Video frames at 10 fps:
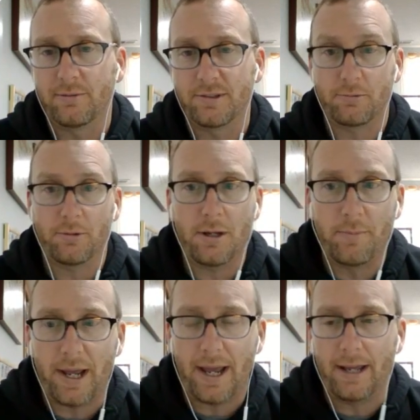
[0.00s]
Was it run
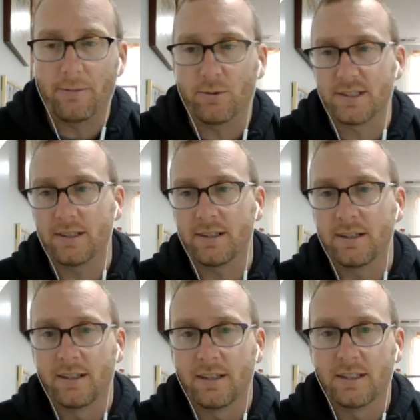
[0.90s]
bad? Was it
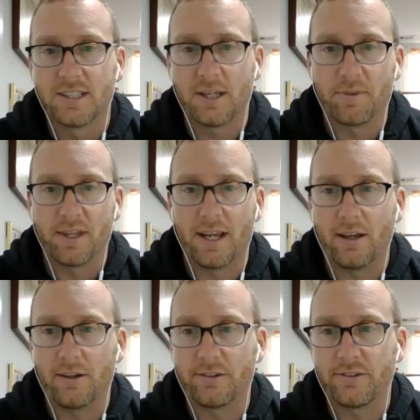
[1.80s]
something
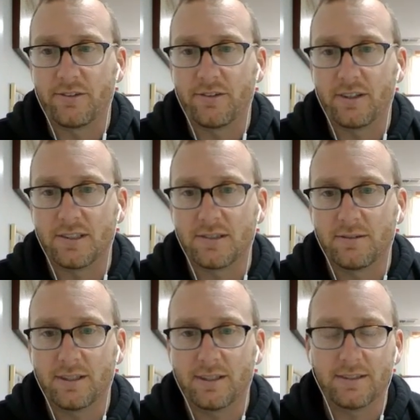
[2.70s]
else?
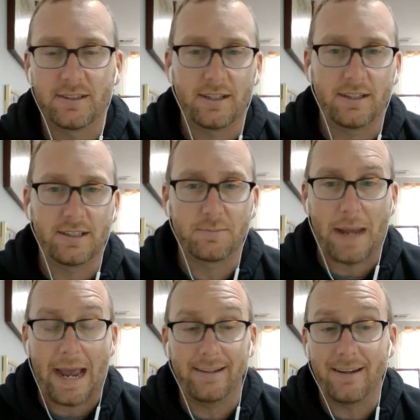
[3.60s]
Is
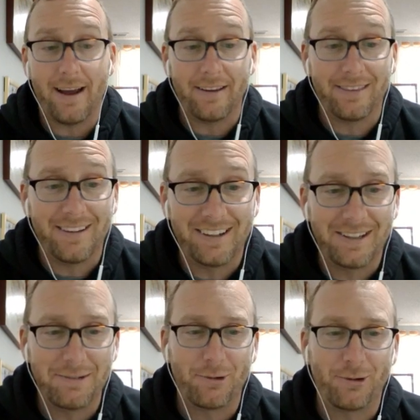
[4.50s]
Paddy not a thing
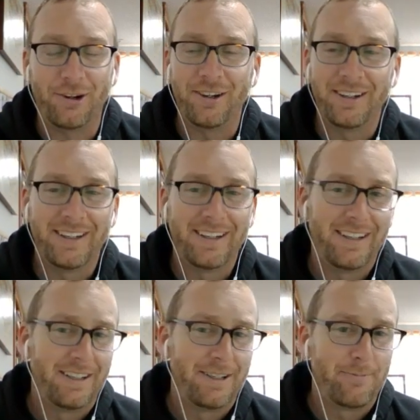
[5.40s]
anymore?
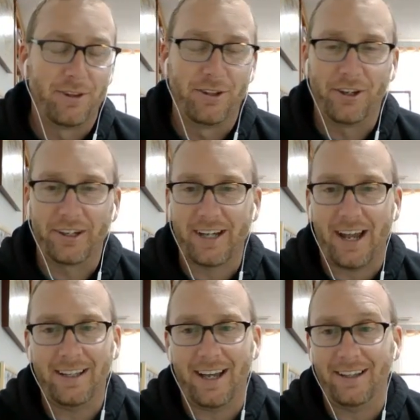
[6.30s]
Look,
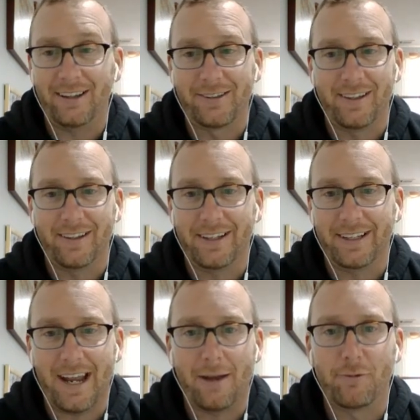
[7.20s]
I looked at
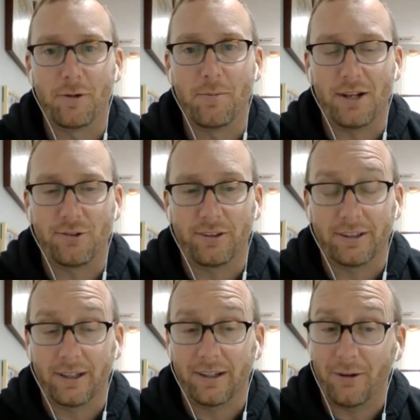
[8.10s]
like every metric.
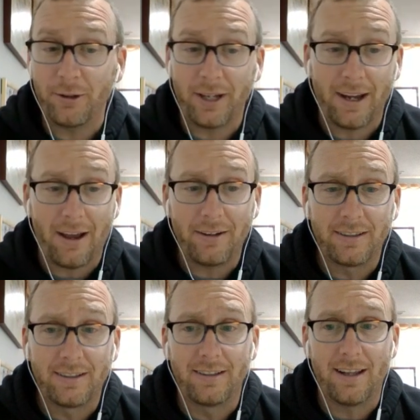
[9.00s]
Like, okay, how did
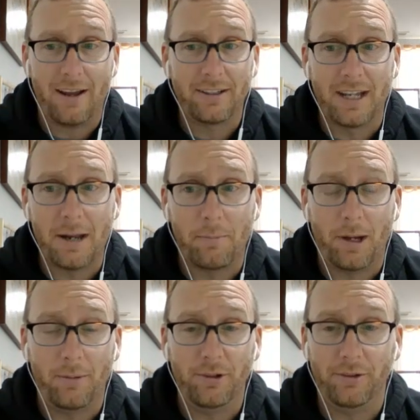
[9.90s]

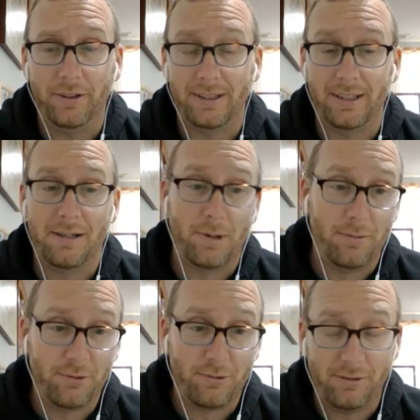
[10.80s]
KenPom do? Like
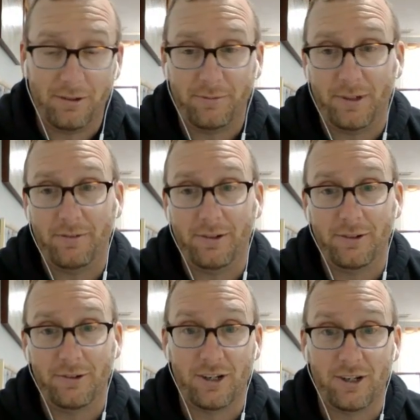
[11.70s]
KenPom is right around
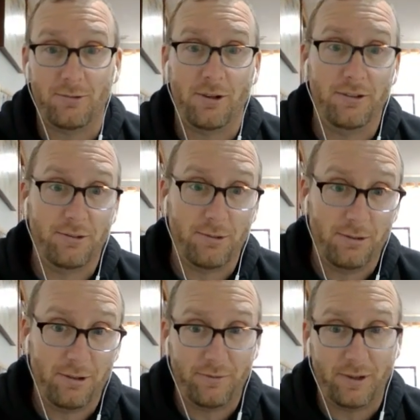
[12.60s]
500. Shot quality is right
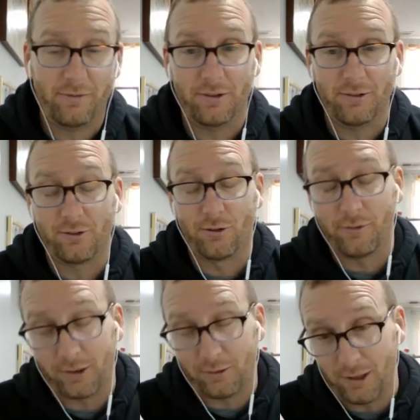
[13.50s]
around 500.
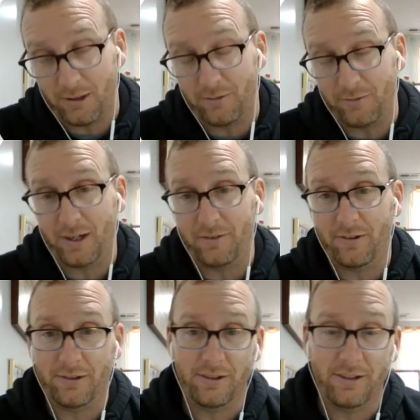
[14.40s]
Torvik right around
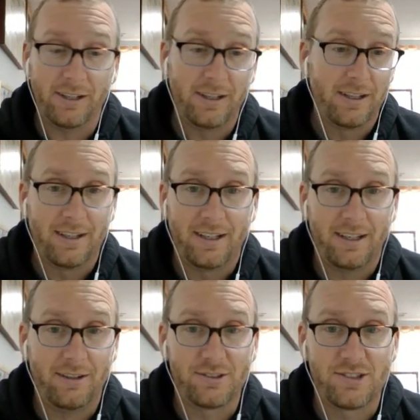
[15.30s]
500.
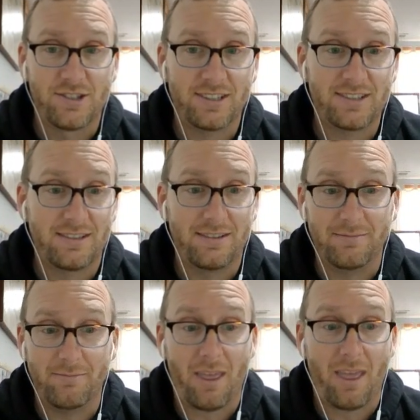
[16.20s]
It was just
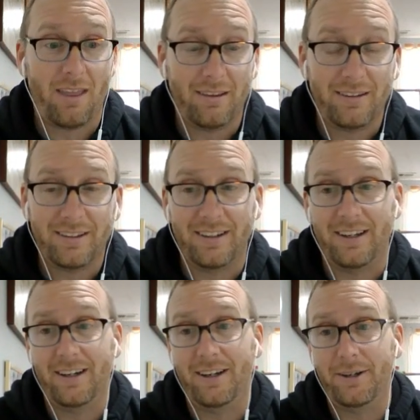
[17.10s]
nah.
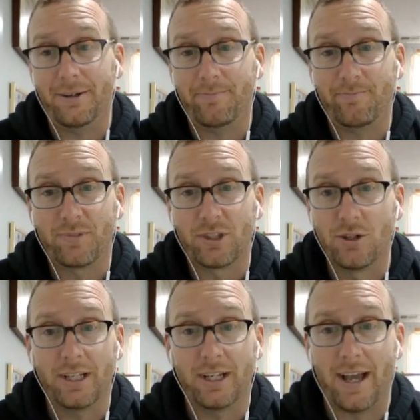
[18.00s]

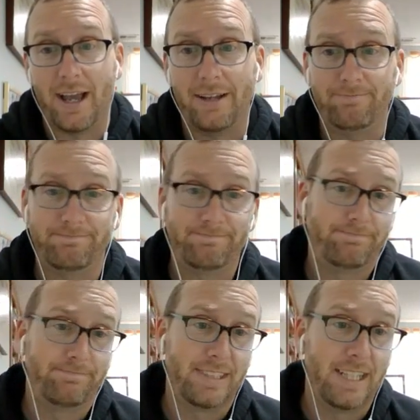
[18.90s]
Couldn't get hot.
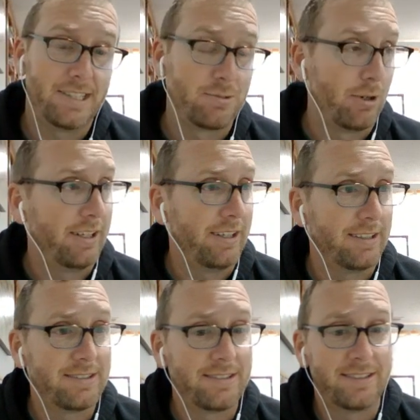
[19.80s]
Is what it
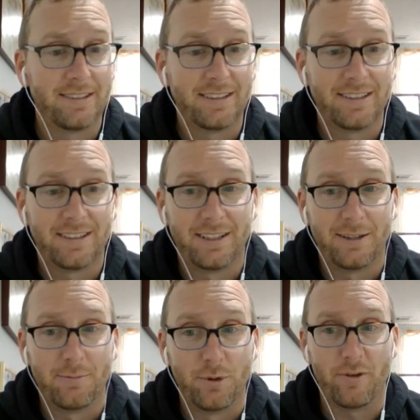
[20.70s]
is.
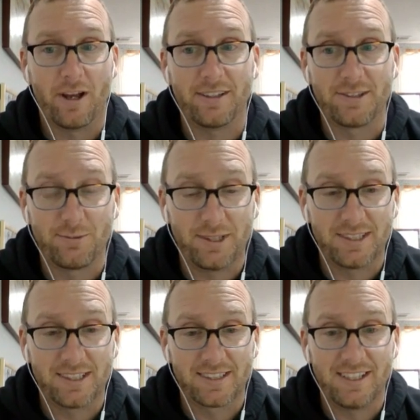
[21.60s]
Moving on to the Sweet
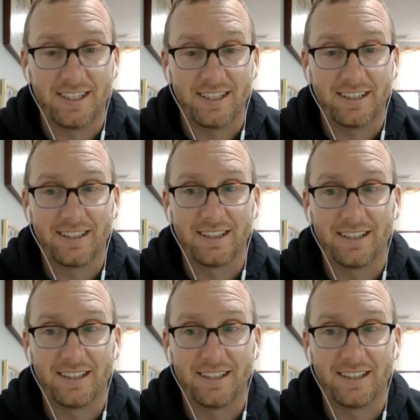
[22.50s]
16.